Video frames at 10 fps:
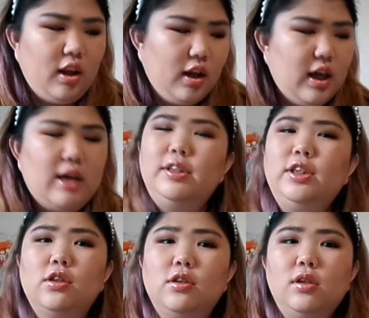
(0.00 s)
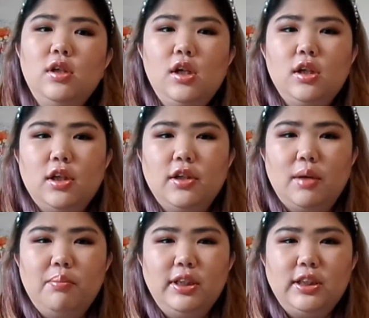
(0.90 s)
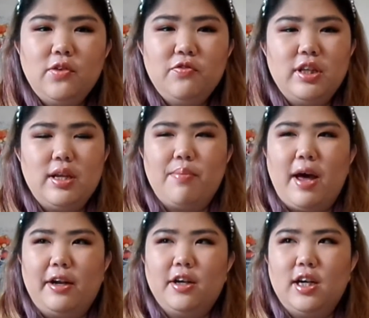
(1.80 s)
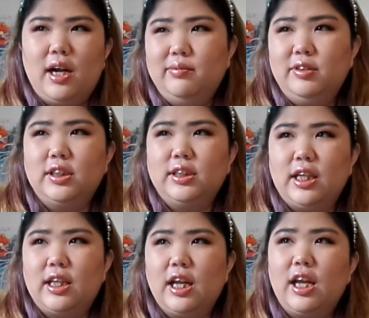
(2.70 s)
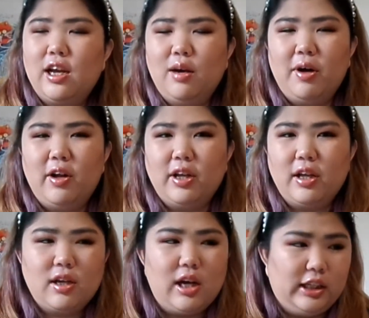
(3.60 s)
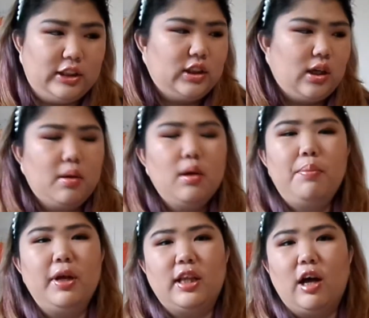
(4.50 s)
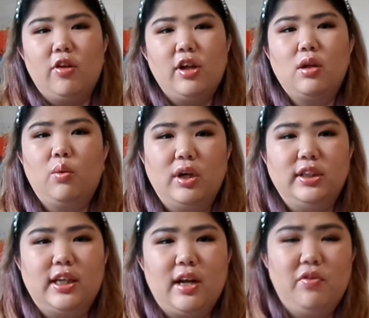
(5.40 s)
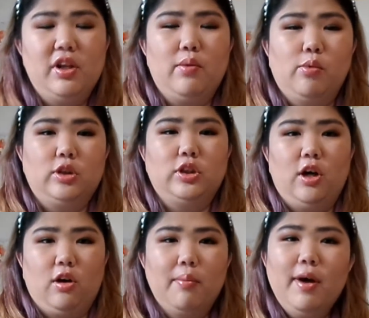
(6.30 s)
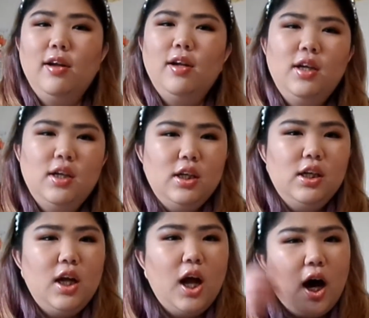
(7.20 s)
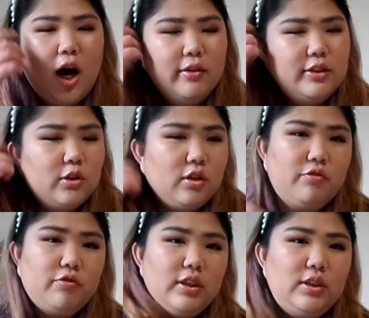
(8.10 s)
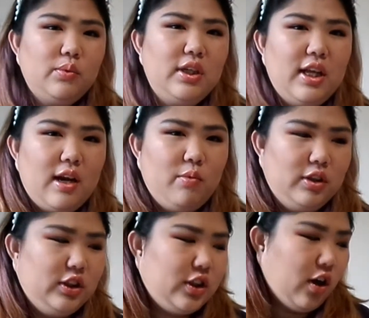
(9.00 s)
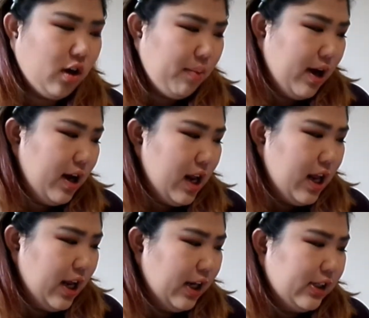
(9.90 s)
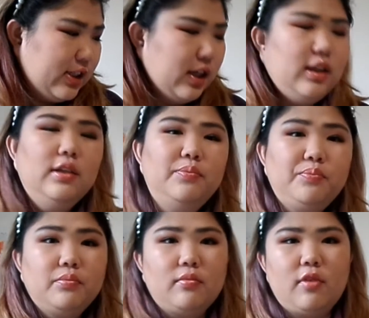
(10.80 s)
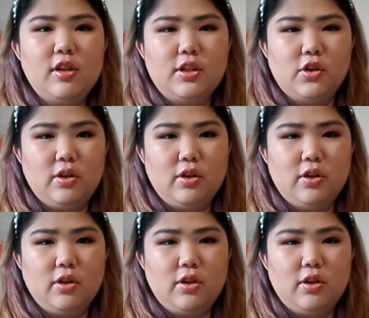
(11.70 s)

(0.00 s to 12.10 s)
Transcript: yeah, so the numbers don't really matter. I'm just thinking about I just picked out the ones that I really want to talk about. So the first one that I want to talk about is Small